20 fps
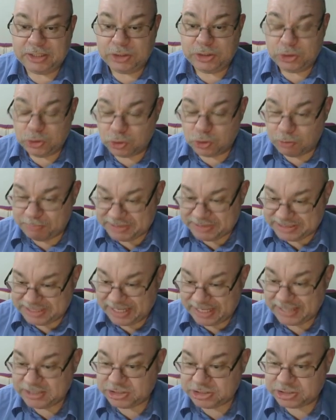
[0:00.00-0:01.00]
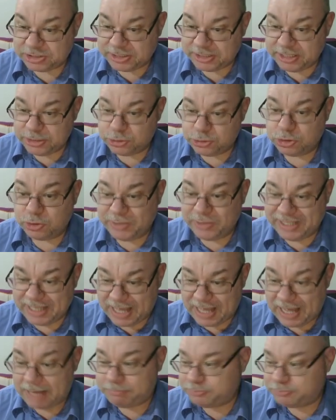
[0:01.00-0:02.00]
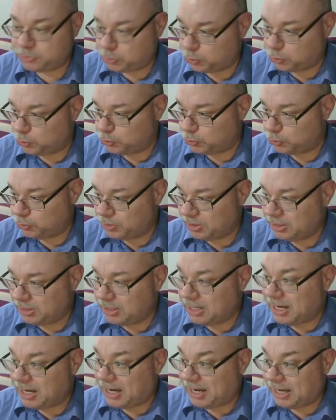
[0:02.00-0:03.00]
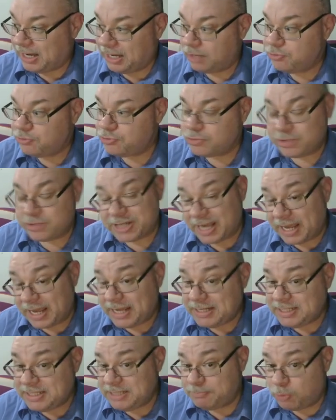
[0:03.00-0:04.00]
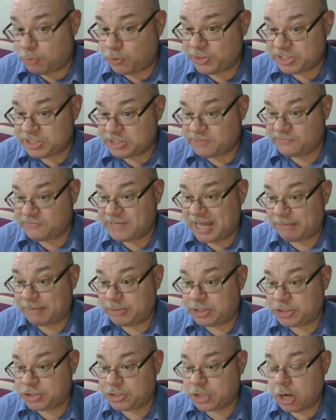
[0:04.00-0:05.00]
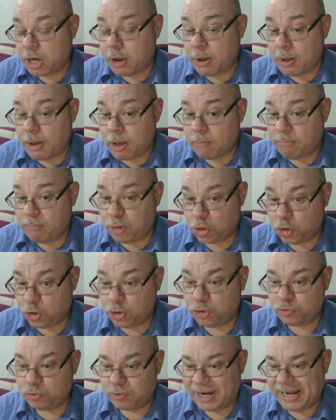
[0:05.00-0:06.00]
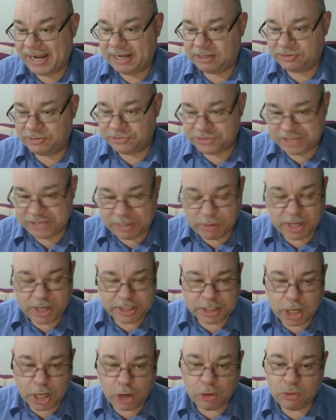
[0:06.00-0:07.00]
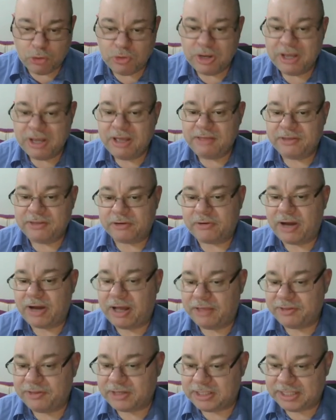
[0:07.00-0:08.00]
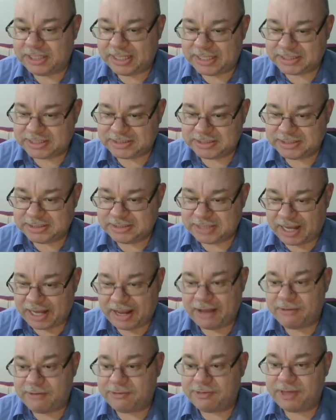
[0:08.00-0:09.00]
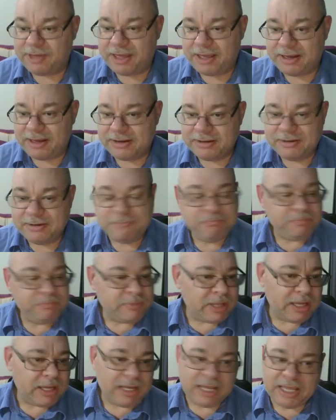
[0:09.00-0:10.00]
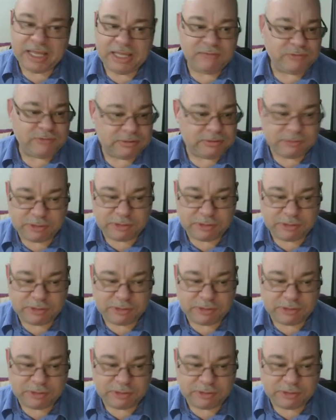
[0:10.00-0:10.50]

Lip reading: you're potentially doing up to 180 points of damage per round. Now, I know there are other classes out there, even